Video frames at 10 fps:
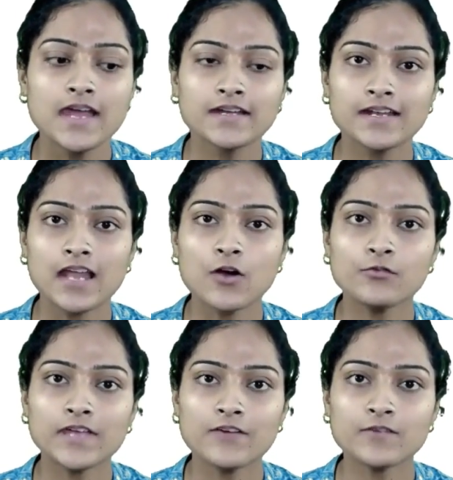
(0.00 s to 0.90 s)
Till now,
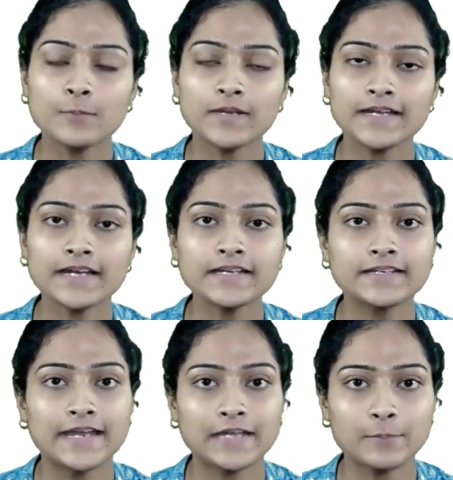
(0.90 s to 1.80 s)
we have completed
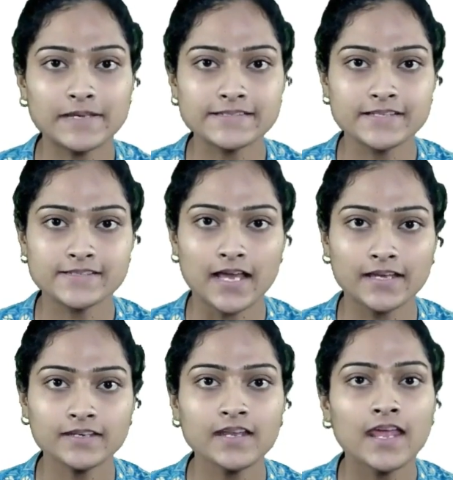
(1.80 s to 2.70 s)
database design,